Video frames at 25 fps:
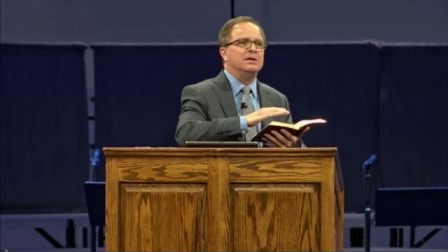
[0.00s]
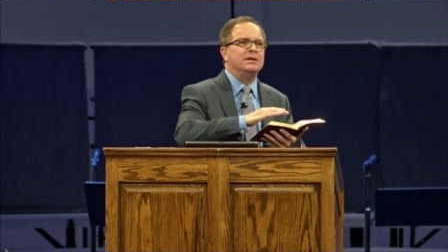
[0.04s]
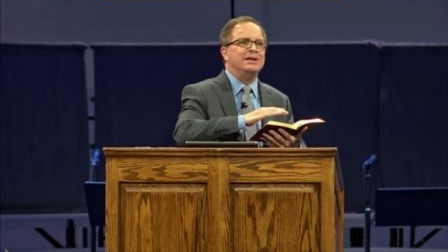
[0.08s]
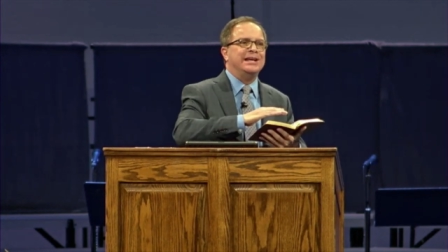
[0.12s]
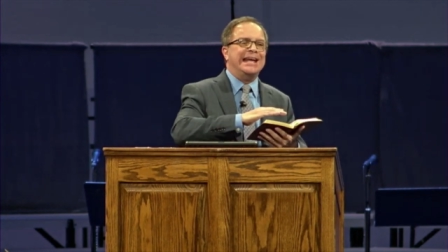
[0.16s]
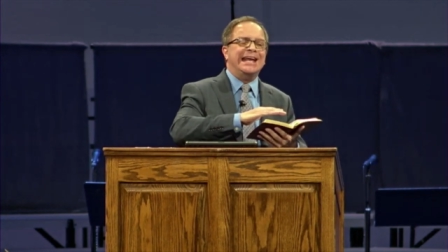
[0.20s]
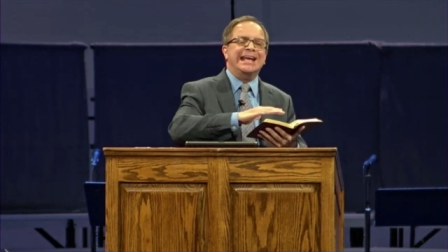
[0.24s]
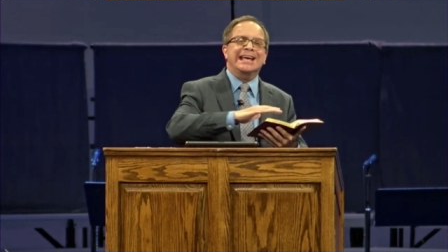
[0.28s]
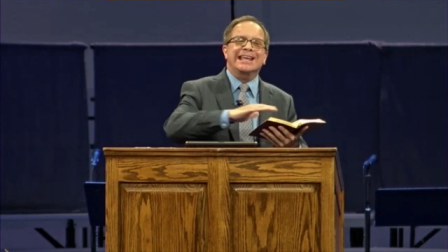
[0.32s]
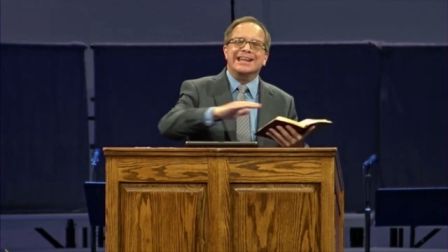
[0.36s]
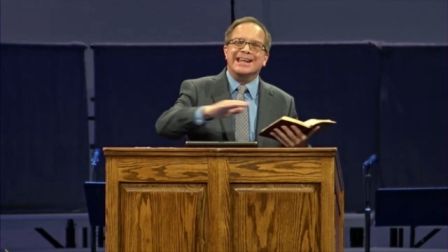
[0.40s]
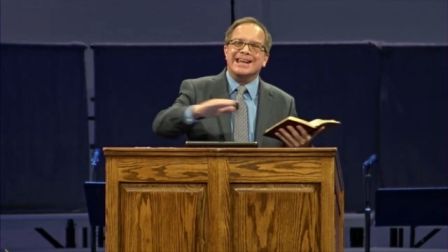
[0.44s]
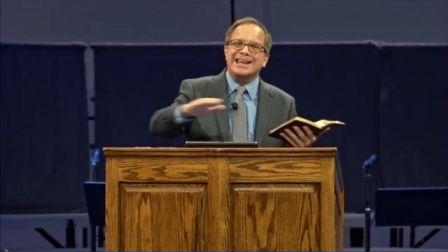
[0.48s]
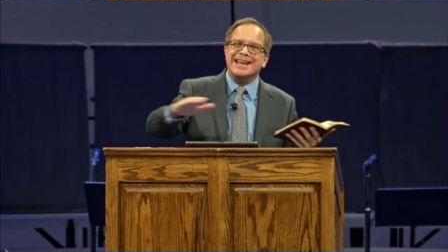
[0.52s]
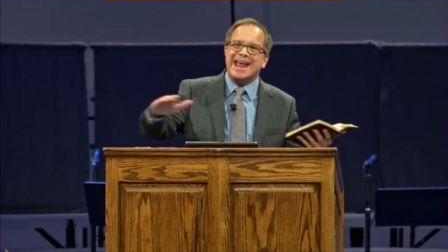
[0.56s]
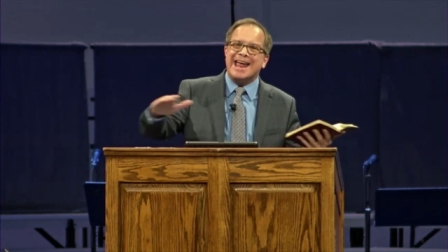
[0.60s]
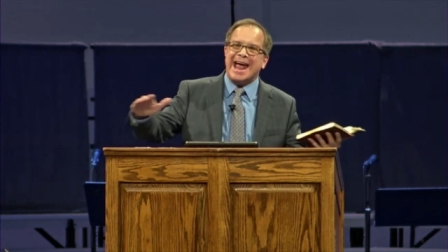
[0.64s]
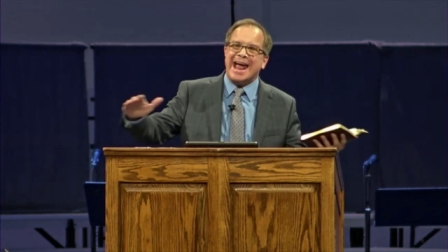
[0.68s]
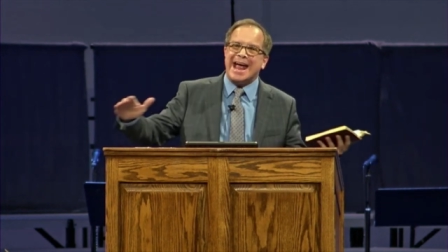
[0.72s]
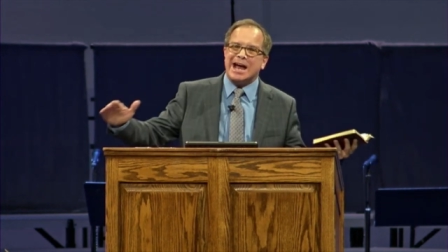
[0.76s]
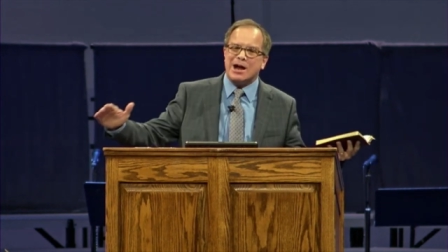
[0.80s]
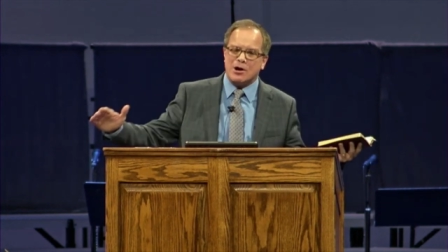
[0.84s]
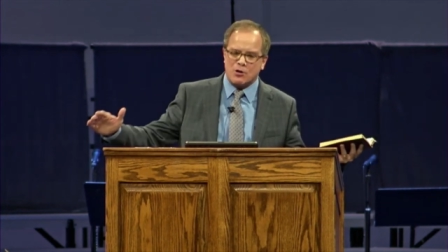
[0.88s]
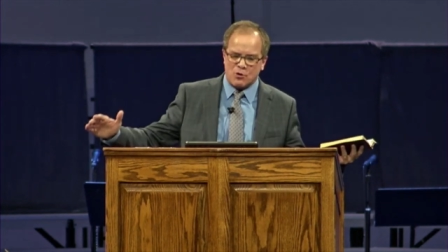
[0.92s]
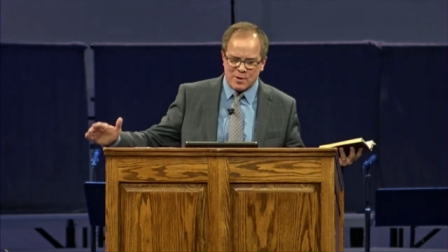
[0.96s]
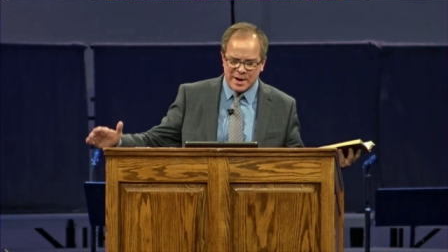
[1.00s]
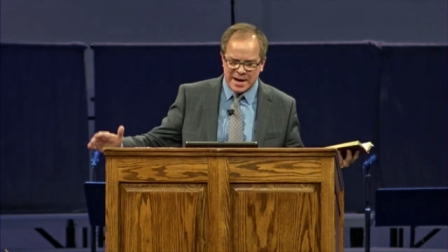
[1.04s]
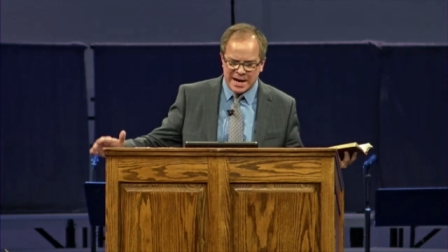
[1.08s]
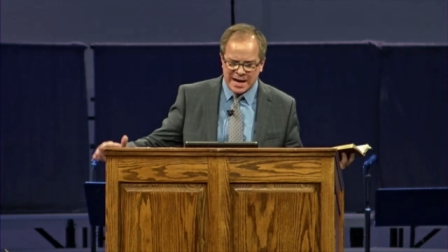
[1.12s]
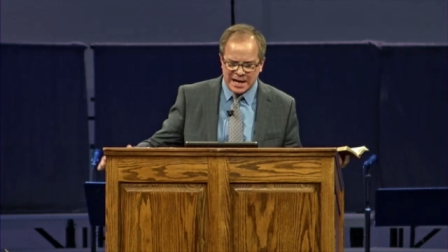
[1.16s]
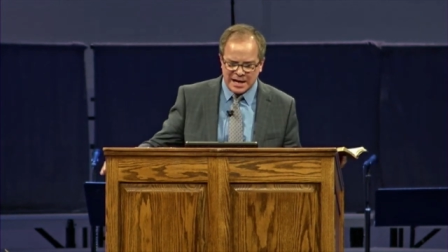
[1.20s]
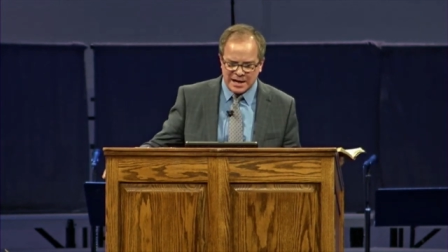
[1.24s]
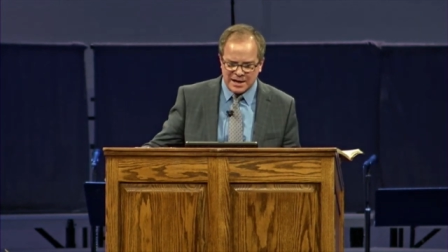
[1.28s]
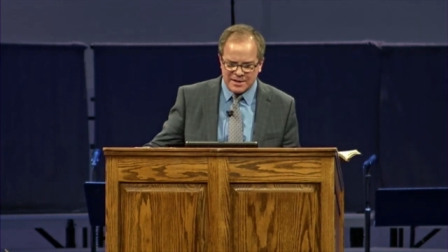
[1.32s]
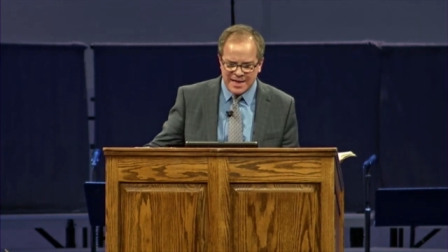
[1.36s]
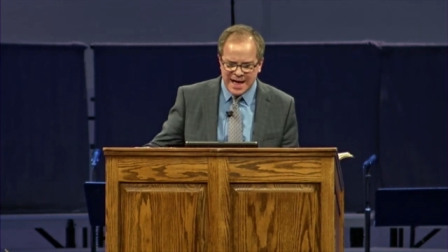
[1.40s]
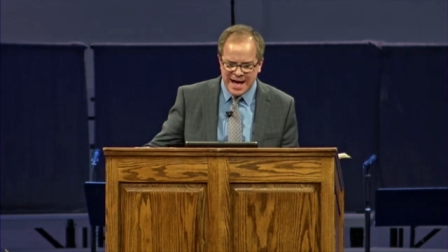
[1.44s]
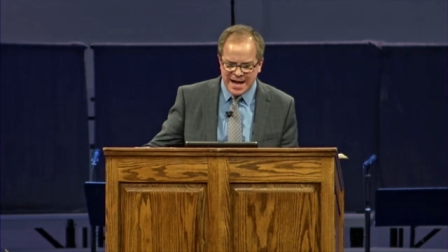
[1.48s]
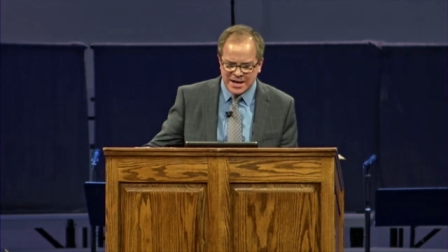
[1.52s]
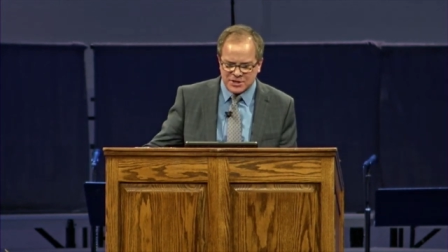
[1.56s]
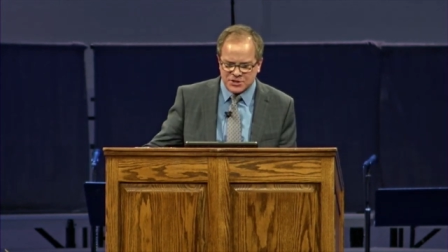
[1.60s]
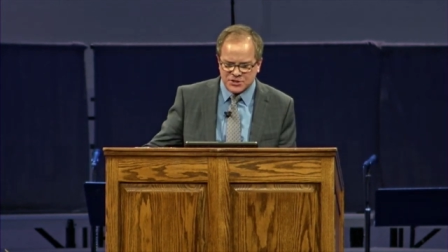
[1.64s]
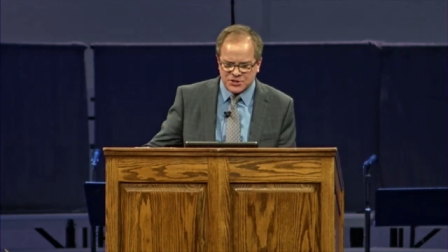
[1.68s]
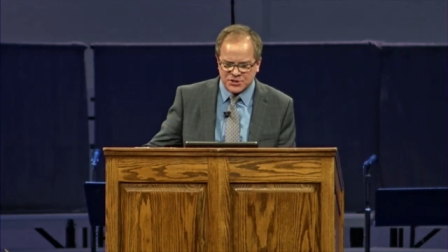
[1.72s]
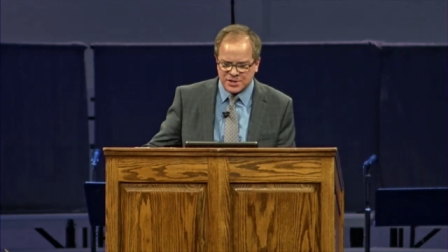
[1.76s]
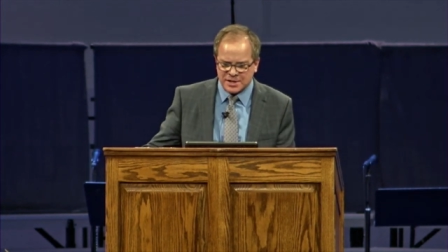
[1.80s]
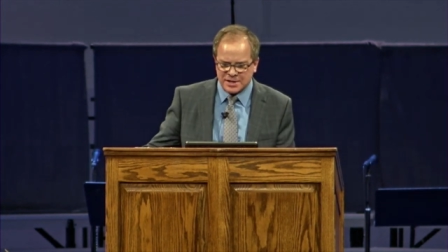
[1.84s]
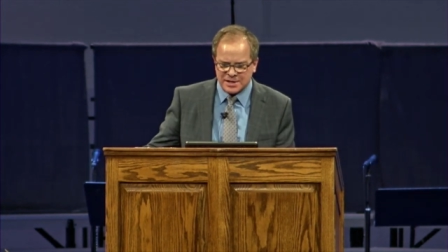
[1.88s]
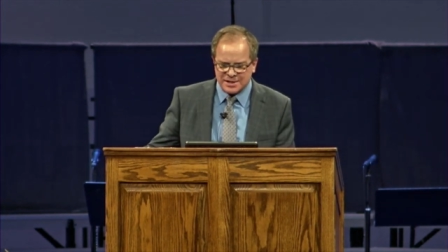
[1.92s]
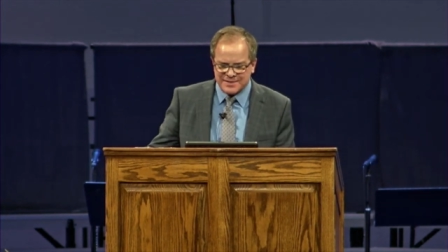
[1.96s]
in an area. That
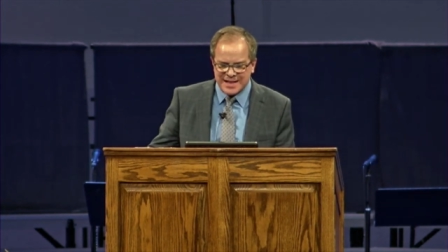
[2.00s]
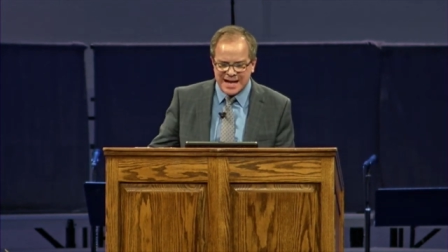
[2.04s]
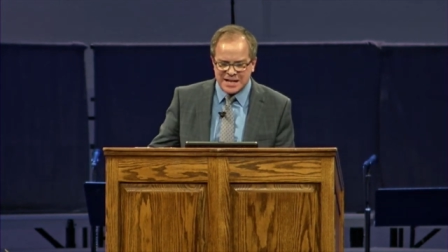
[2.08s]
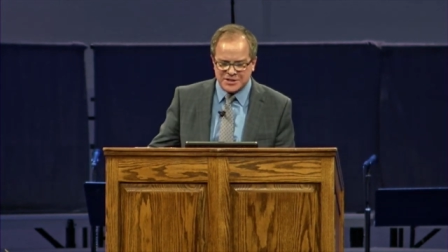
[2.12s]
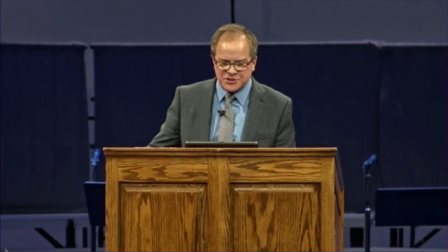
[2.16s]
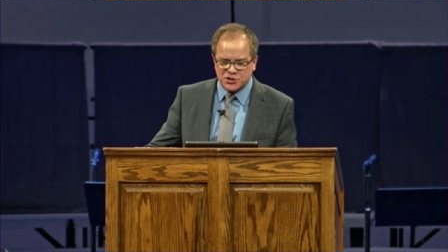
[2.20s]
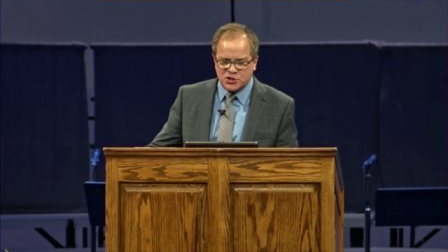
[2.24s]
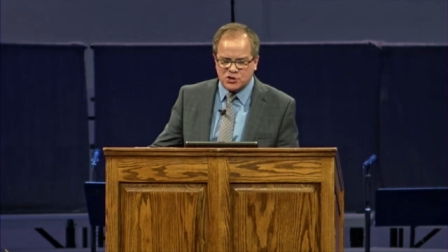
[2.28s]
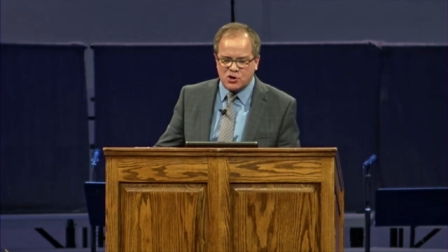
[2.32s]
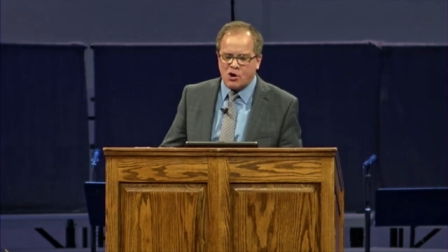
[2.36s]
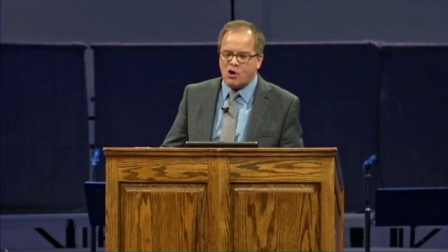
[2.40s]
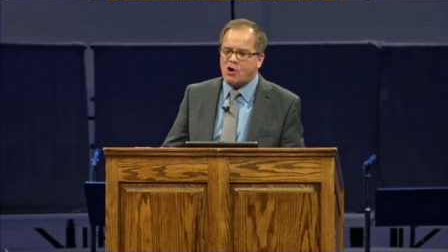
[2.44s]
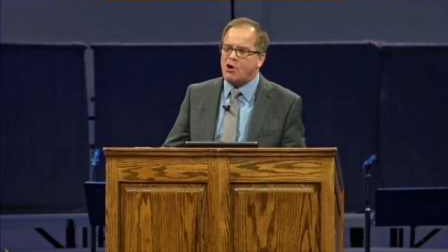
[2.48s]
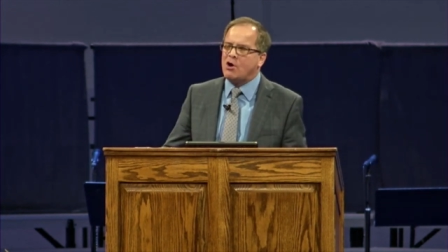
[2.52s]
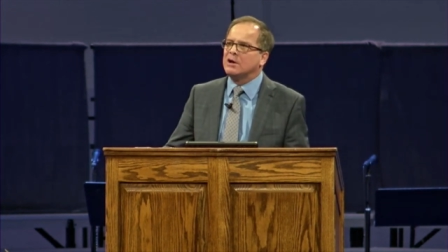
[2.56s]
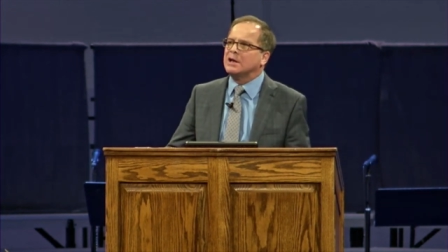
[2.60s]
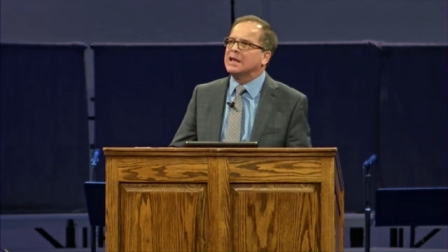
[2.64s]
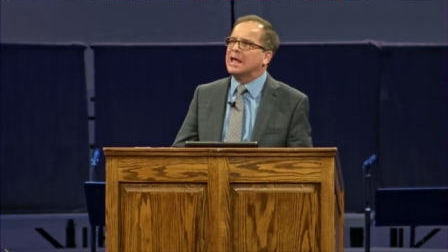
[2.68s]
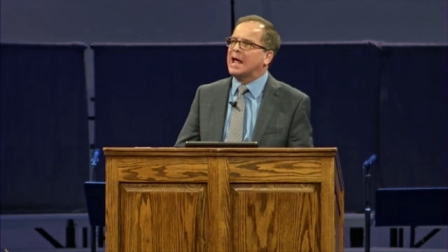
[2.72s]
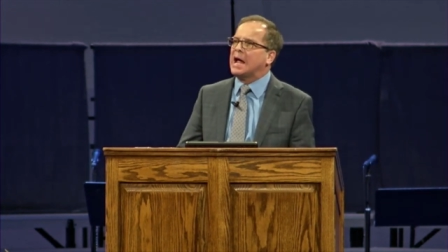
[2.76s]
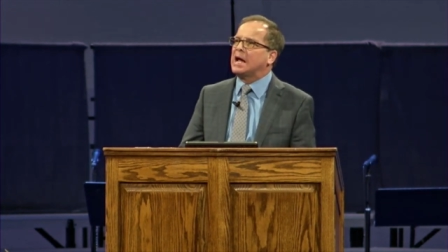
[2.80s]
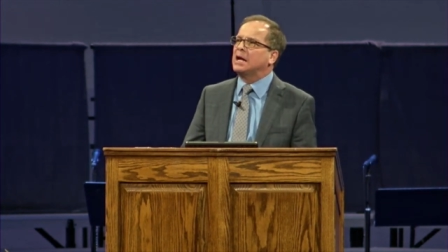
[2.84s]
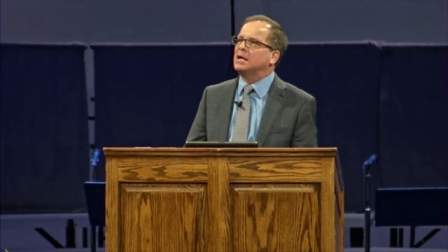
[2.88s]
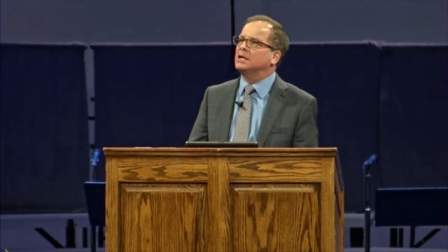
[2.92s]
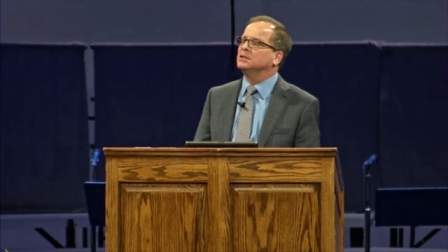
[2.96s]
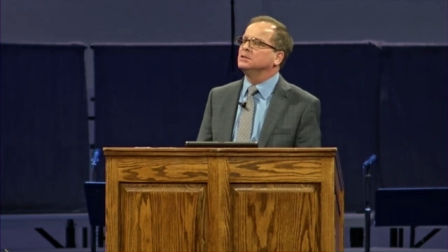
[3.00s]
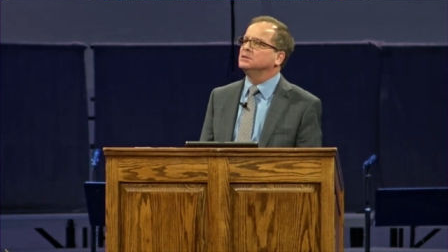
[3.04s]
is, that's calling.